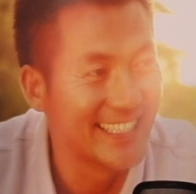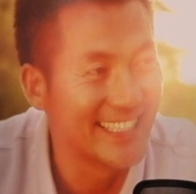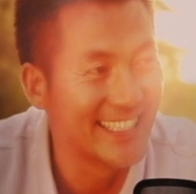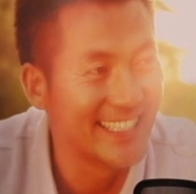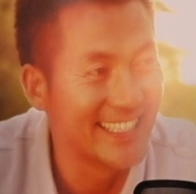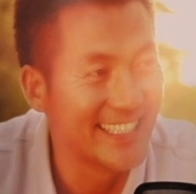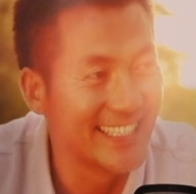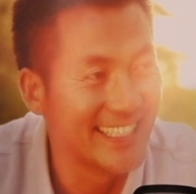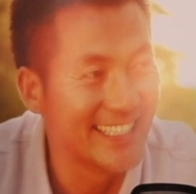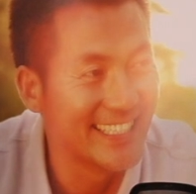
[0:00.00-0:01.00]

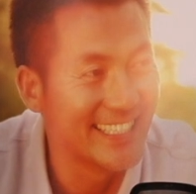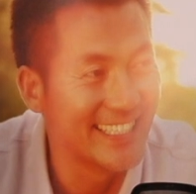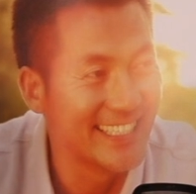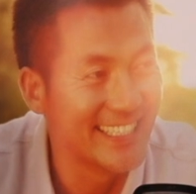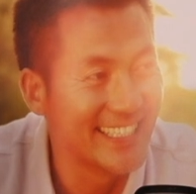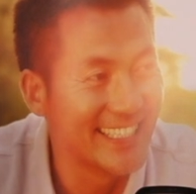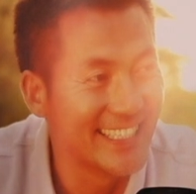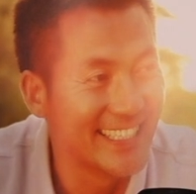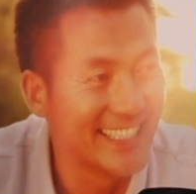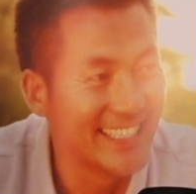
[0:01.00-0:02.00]

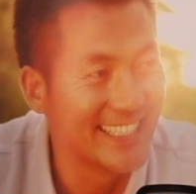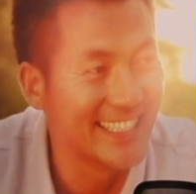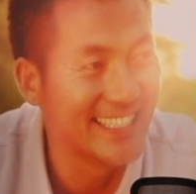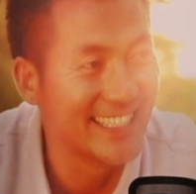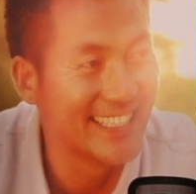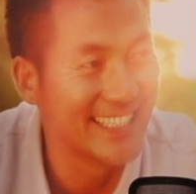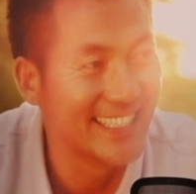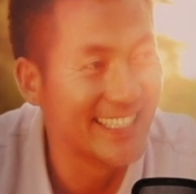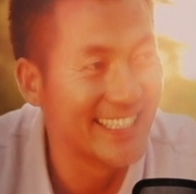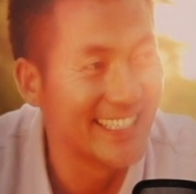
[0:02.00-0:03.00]

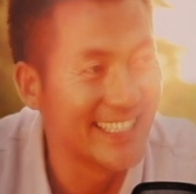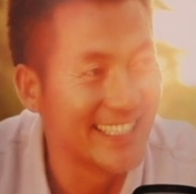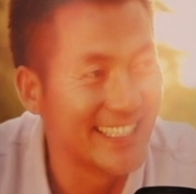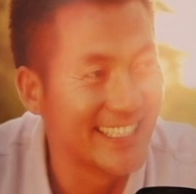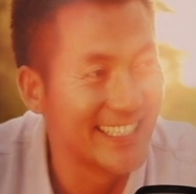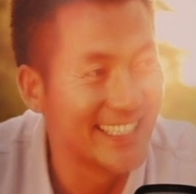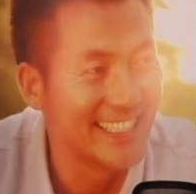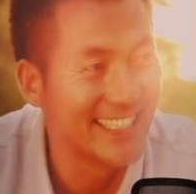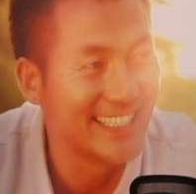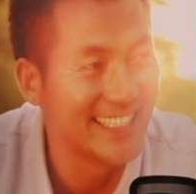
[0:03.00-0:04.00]

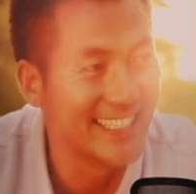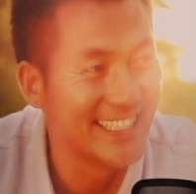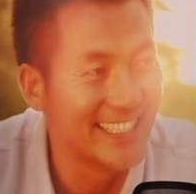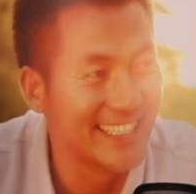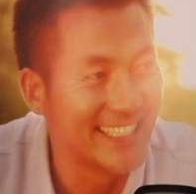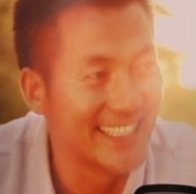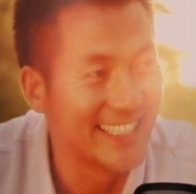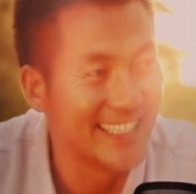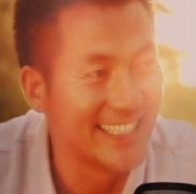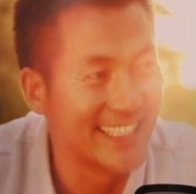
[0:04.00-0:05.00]

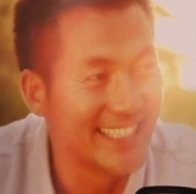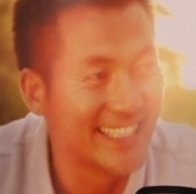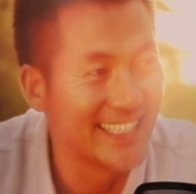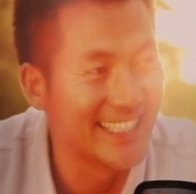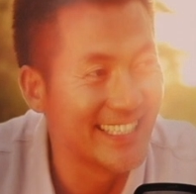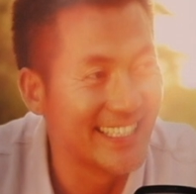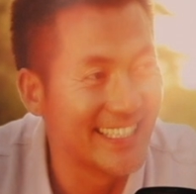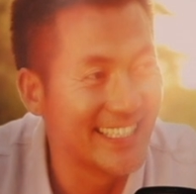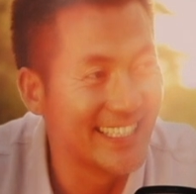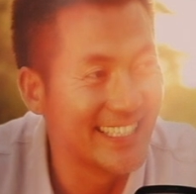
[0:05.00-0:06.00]

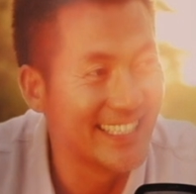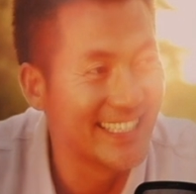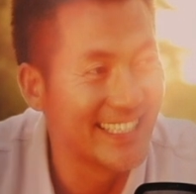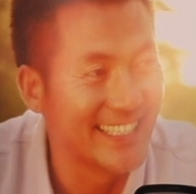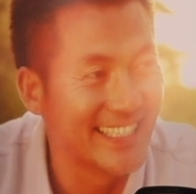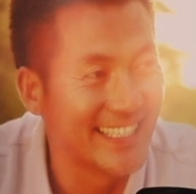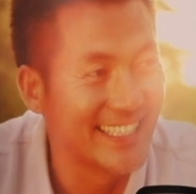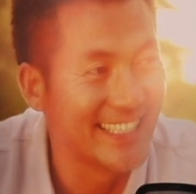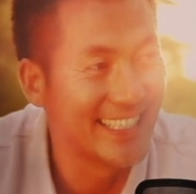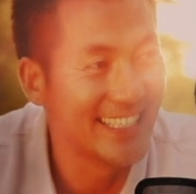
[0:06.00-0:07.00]

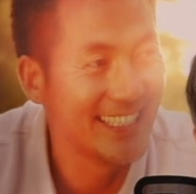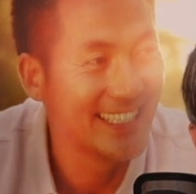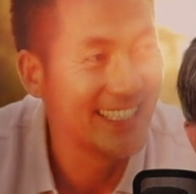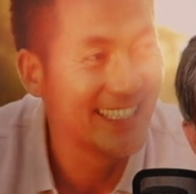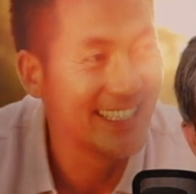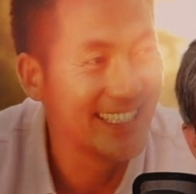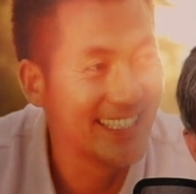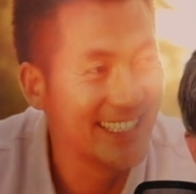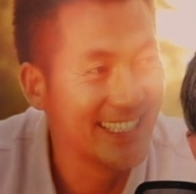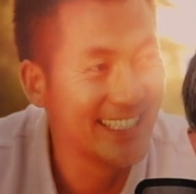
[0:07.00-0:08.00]
No words are spoken by the person on screen.